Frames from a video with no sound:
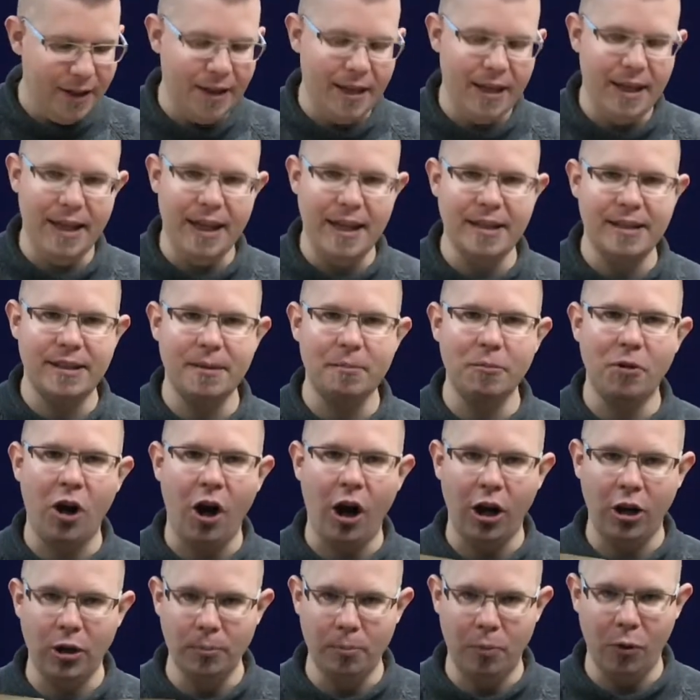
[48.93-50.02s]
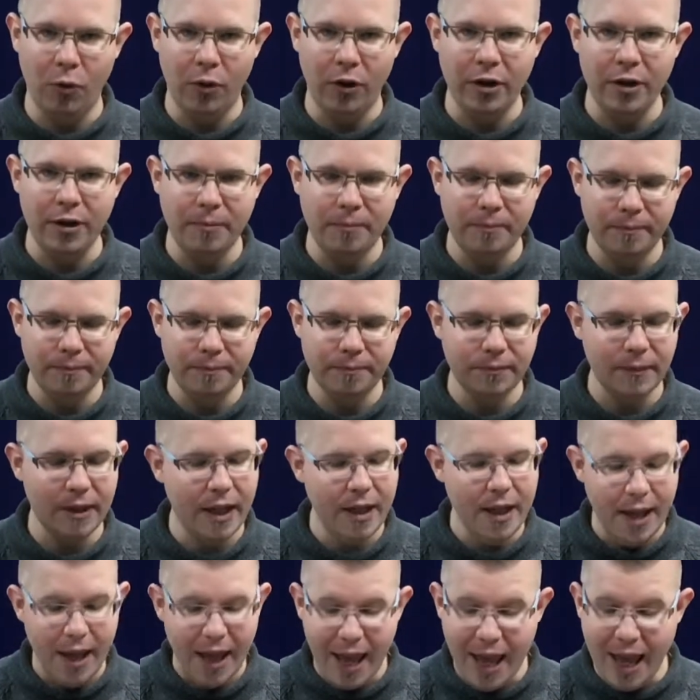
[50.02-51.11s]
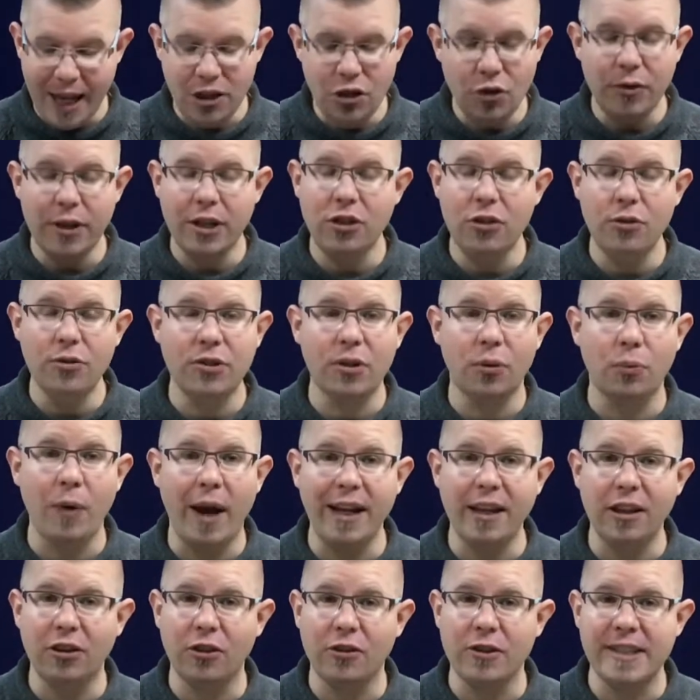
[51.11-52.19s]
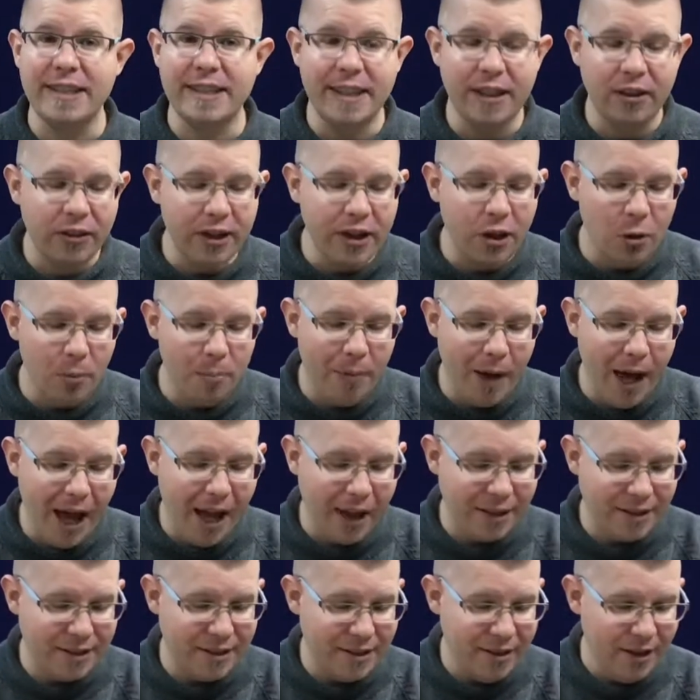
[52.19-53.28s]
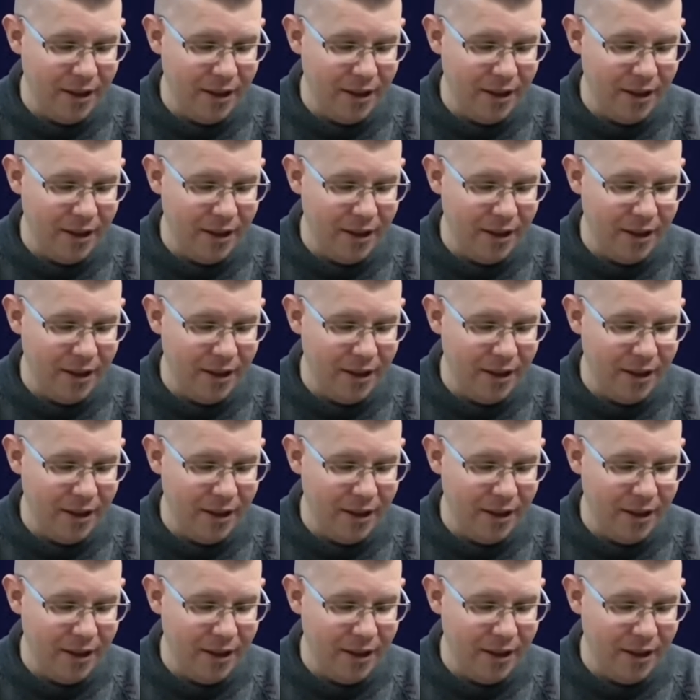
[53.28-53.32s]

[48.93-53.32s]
is some cardboard, and you can use a regular cereal box,